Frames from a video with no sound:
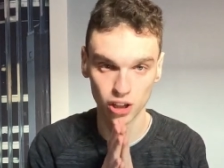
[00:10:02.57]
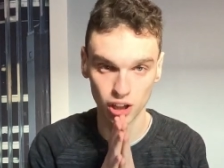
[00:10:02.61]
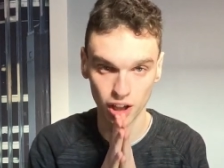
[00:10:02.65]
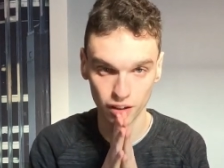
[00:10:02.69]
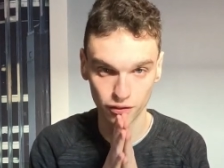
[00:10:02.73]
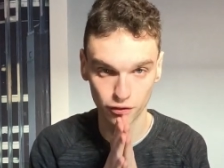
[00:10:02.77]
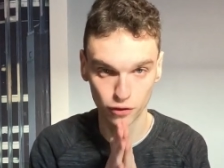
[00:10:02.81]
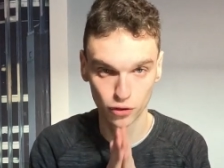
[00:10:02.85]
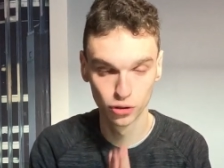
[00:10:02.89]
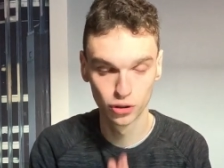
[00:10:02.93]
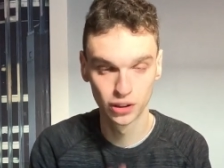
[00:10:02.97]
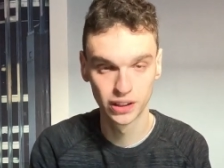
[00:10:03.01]

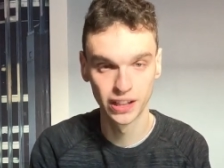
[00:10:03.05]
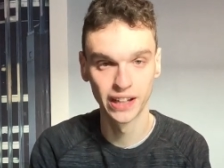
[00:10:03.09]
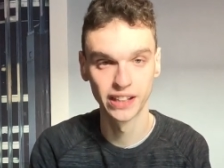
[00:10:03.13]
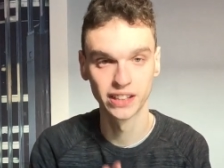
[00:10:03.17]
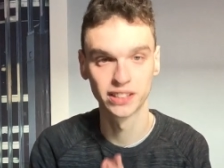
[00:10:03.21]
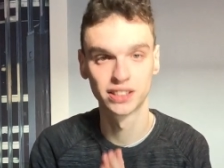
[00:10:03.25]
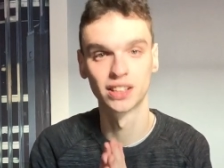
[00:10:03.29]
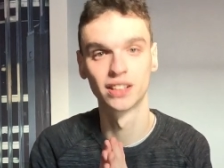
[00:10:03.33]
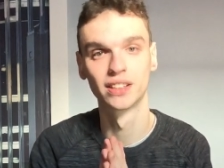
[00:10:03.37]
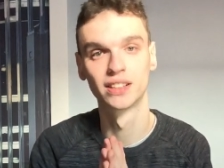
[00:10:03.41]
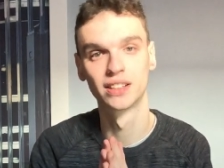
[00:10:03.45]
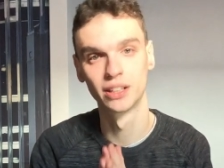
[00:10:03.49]
love to thank
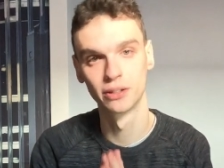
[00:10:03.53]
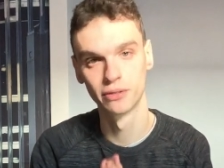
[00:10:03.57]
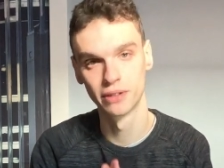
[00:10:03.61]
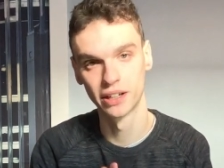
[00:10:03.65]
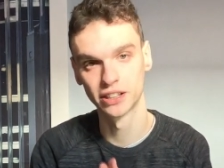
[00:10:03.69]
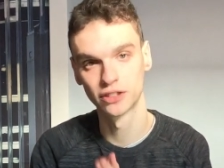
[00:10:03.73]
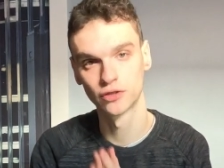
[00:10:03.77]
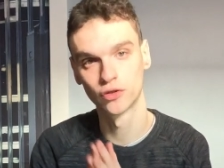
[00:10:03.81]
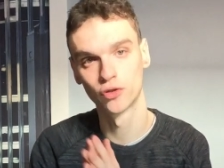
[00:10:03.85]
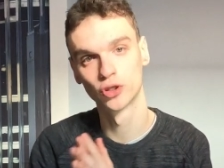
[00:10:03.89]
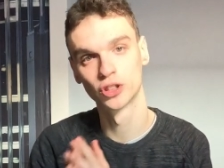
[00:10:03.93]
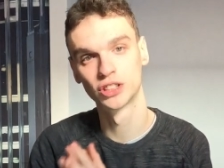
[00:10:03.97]

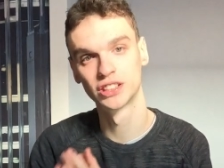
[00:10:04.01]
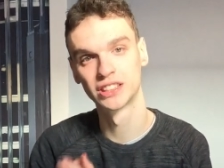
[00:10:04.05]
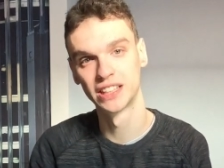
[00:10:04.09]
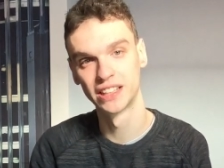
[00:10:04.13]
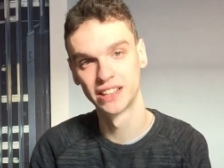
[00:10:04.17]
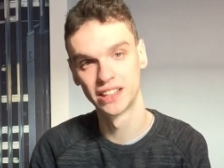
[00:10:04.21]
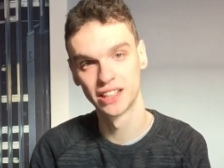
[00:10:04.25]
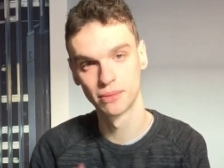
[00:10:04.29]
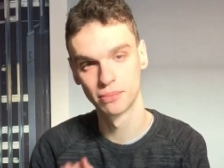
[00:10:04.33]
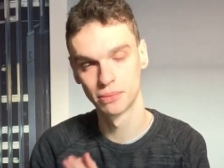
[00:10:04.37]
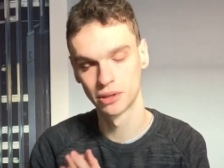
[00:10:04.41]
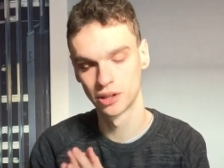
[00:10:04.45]
DYREEX for
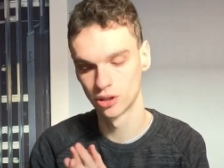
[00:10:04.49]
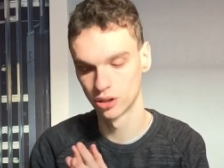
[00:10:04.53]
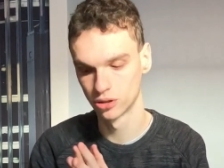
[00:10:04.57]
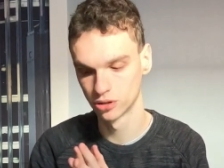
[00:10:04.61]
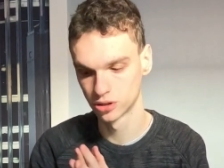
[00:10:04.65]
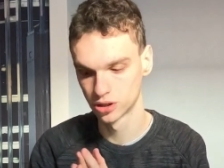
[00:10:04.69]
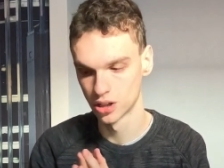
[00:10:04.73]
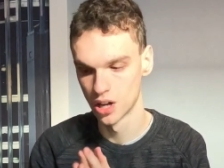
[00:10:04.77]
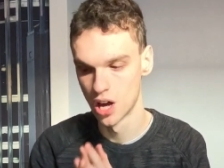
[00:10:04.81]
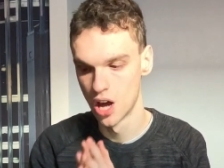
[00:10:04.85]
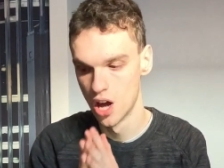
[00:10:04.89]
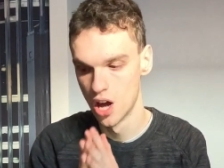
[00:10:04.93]
sending me those